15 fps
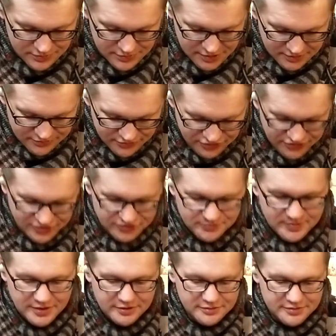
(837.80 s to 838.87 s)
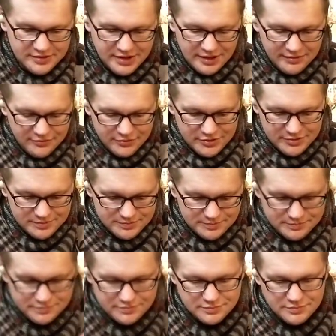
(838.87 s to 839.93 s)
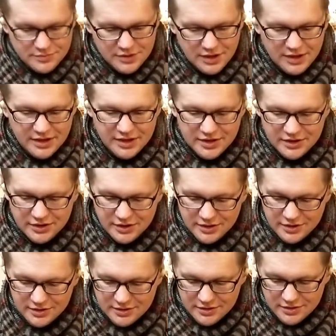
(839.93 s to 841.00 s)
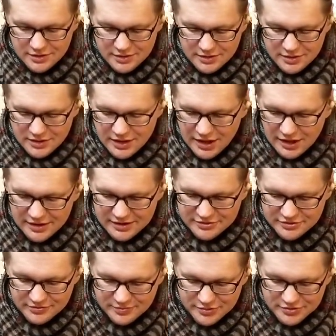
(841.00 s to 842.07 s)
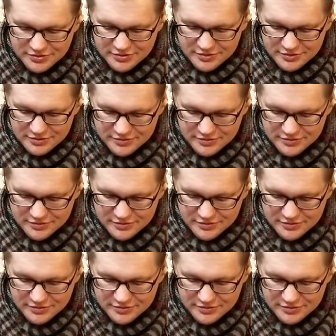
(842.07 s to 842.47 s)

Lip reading: it sticks better than that one, and I like to put the